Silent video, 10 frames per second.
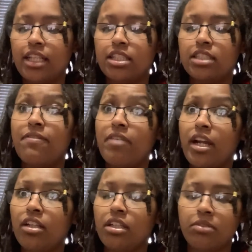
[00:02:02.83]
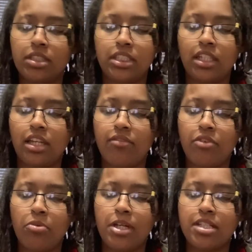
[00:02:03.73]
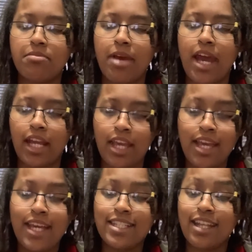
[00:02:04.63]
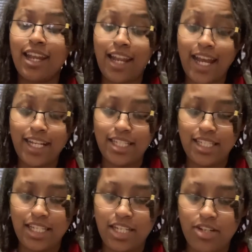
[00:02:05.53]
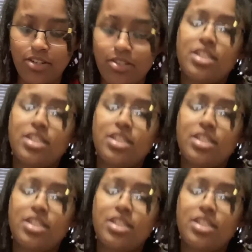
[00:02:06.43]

this fairly recently, a few months back, is the Light Seers